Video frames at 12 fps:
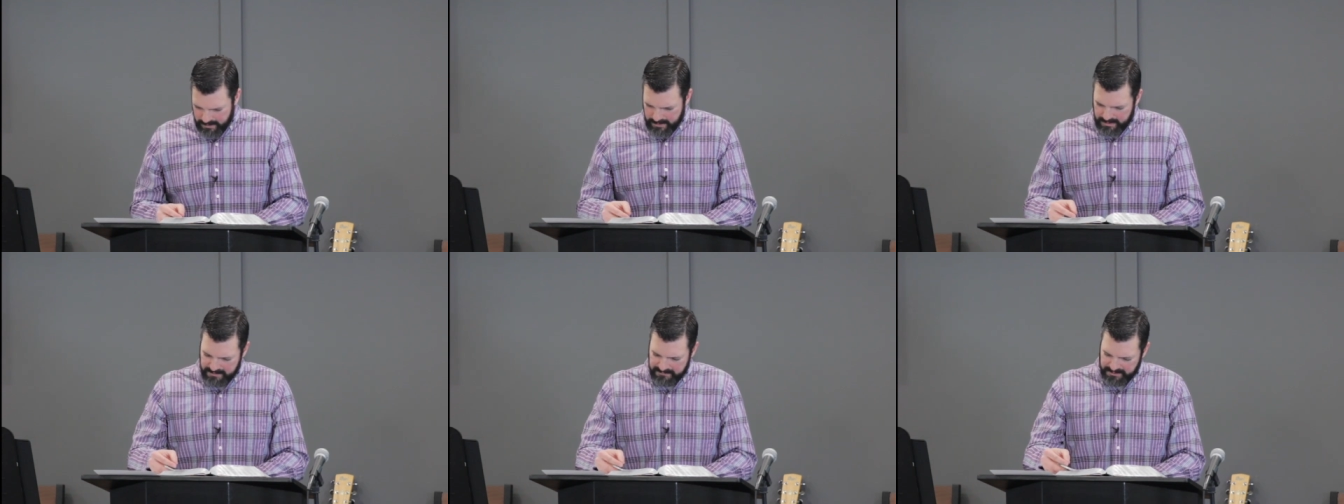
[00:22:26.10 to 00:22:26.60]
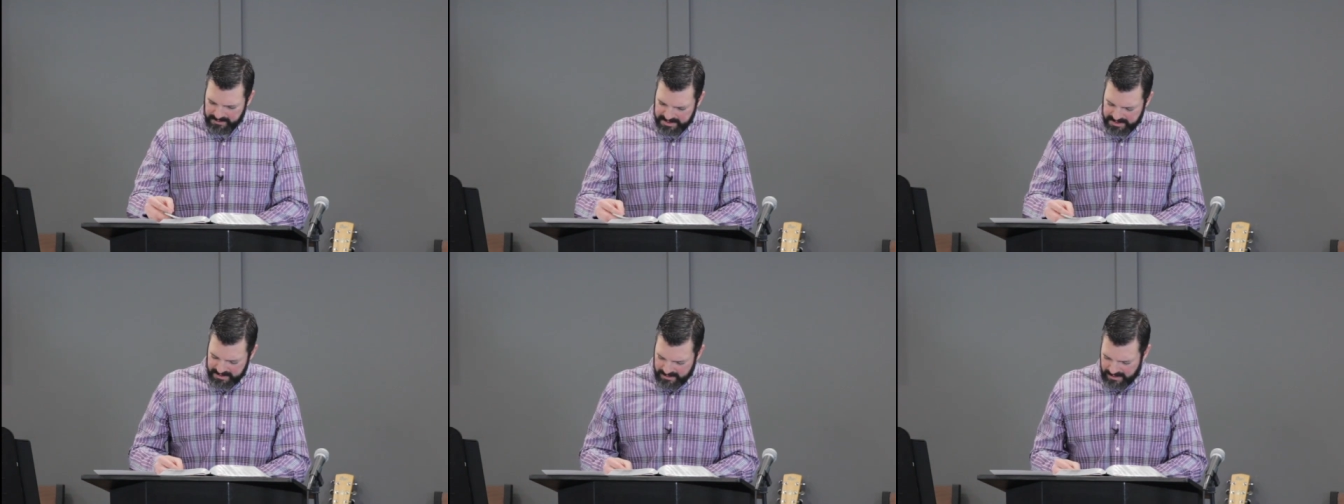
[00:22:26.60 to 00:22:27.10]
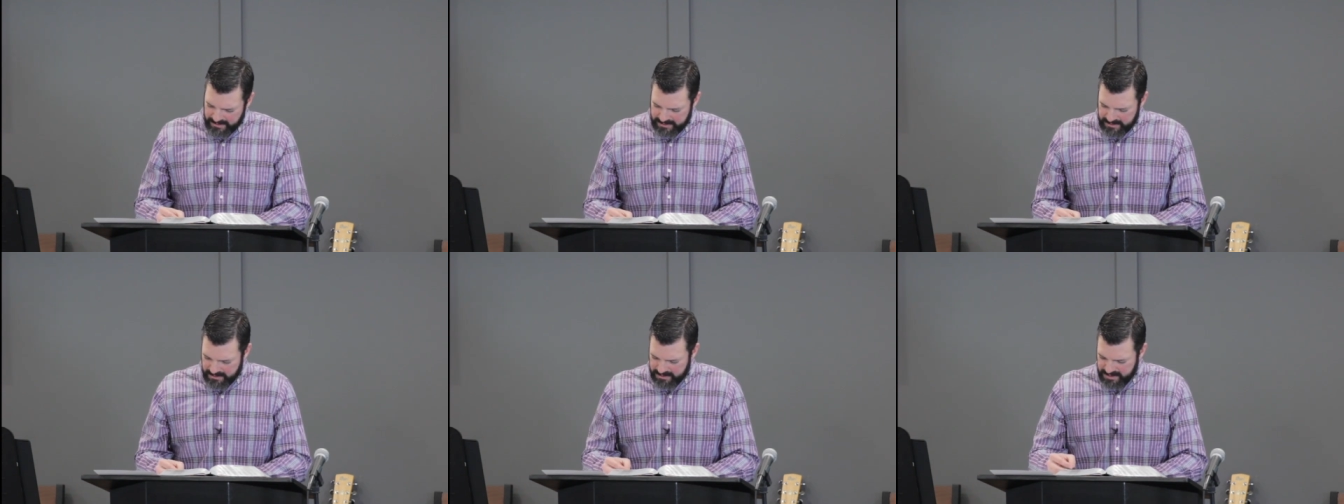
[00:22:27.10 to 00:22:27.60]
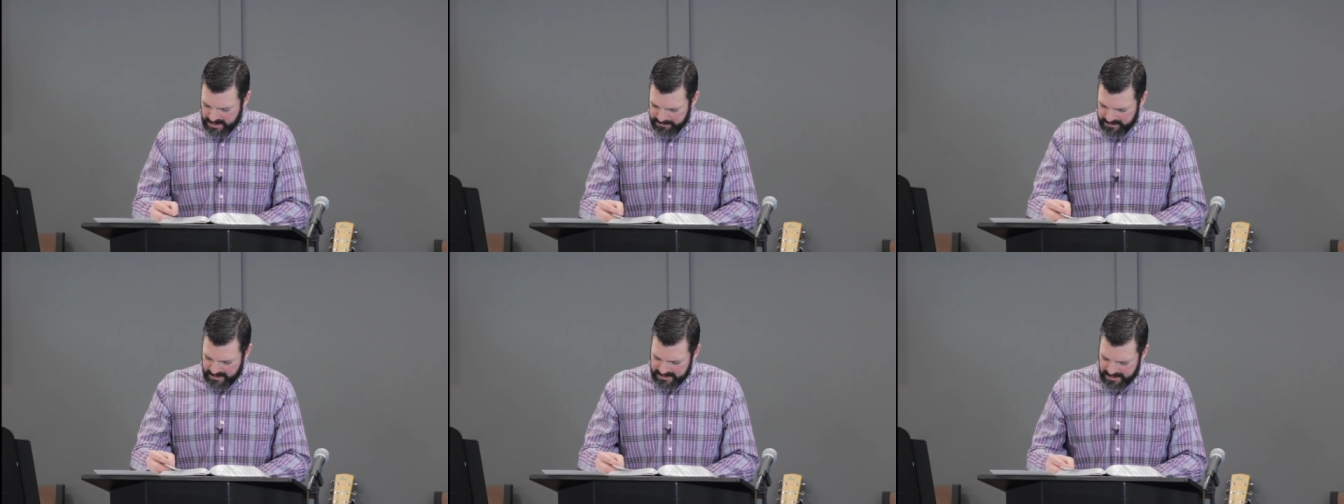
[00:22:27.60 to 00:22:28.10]
And in verse nine, uh,
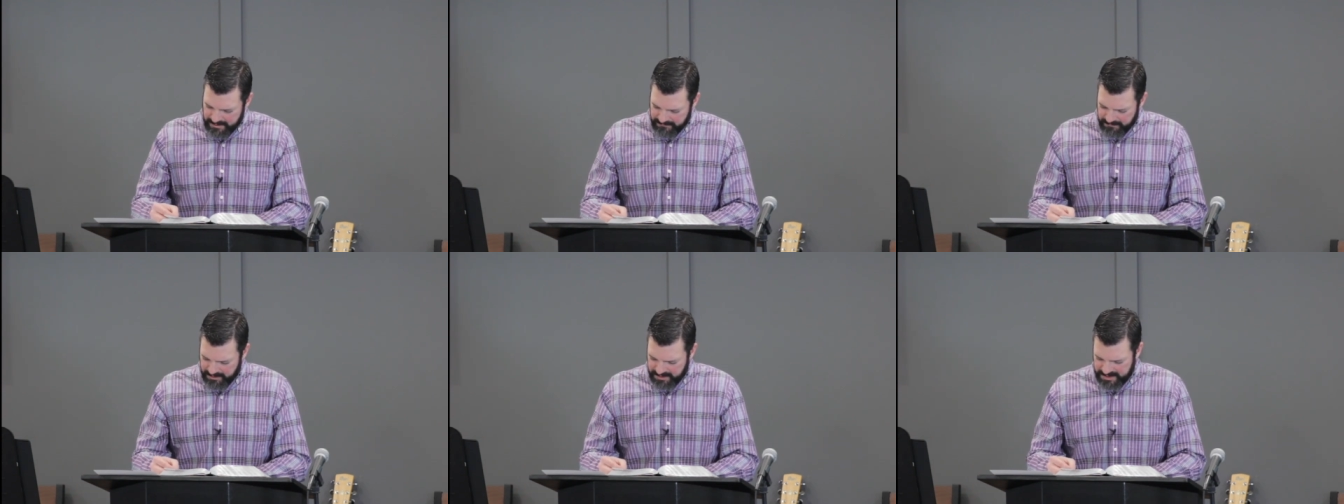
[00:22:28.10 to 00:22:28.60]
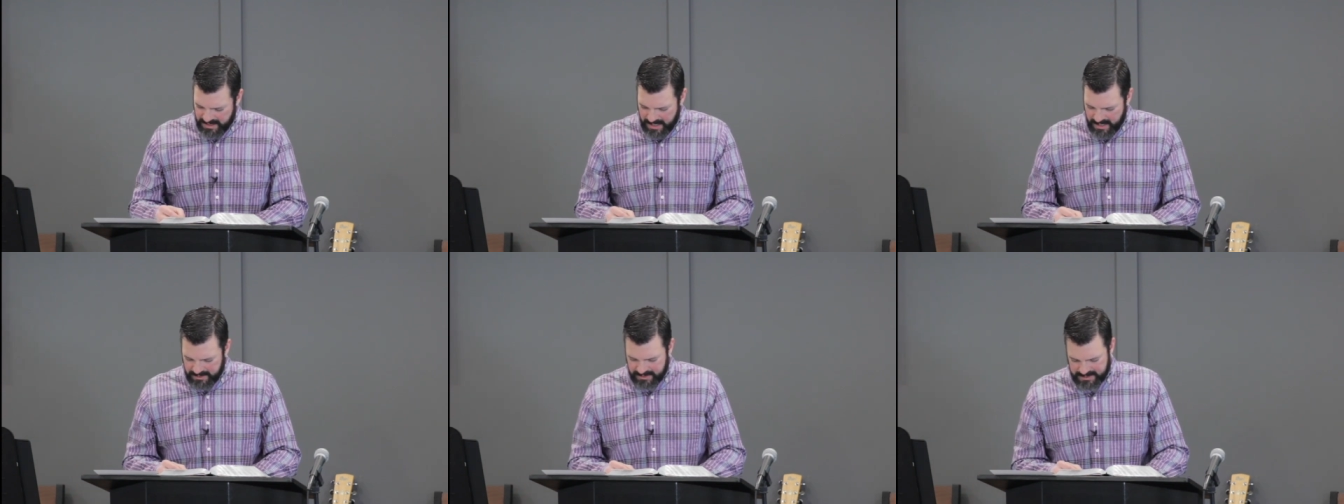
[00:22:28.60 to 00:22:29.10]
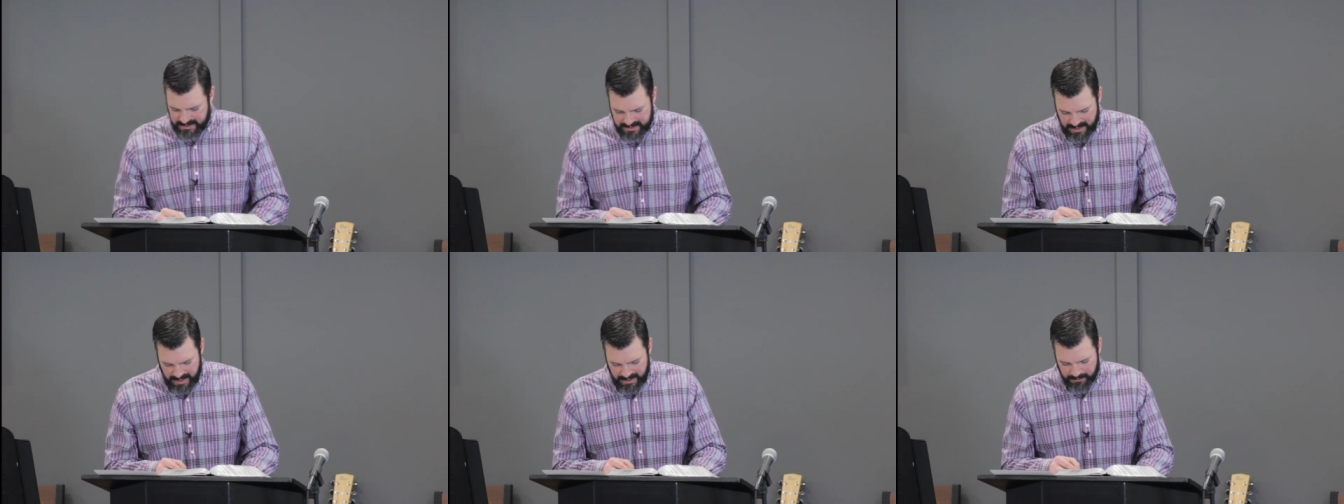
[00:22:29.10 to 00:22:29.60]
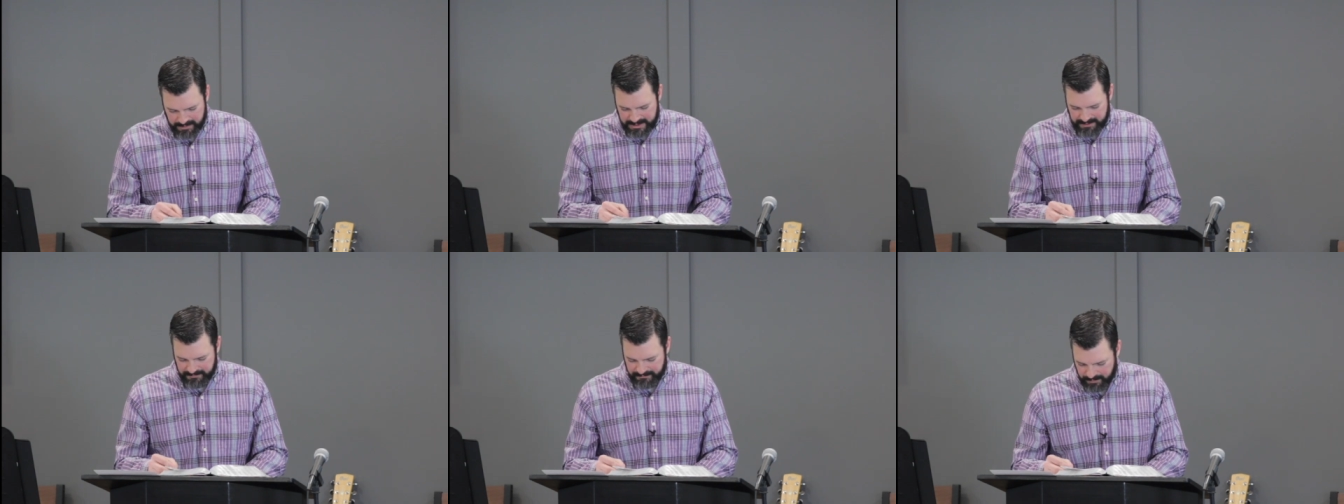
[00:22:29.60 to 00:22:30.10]
chapter 19 and verse 9, he says, I will
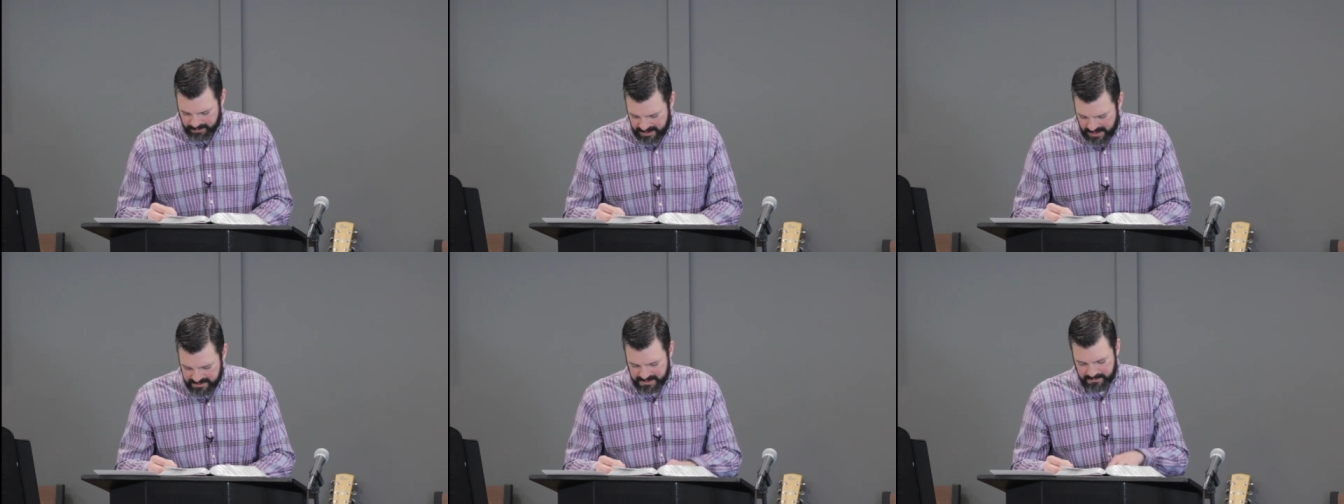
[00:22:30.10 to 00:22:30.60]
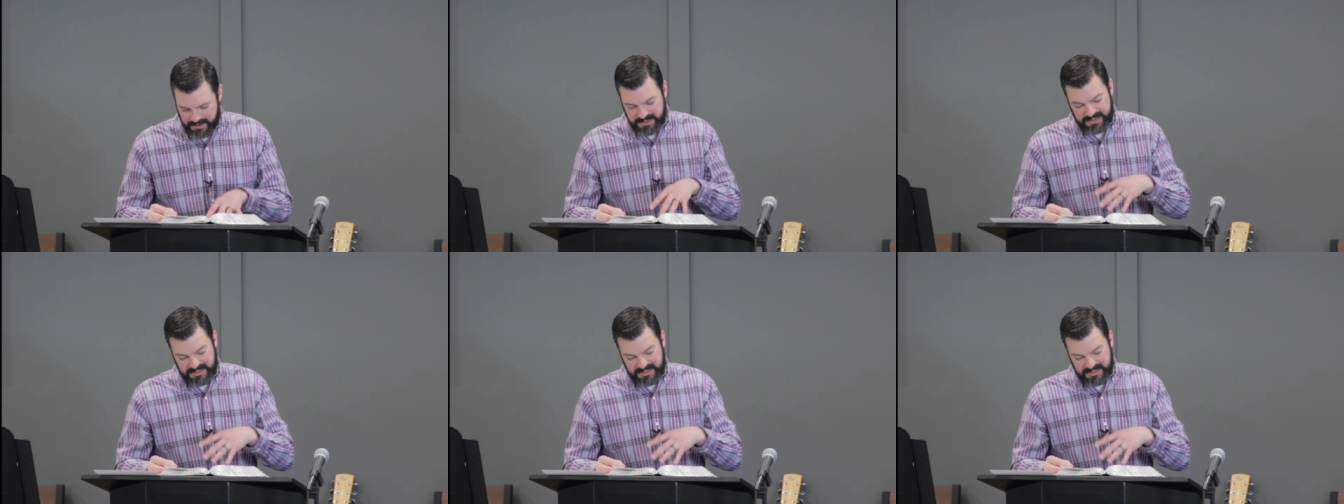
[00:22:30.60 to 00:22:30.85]
give four times as much.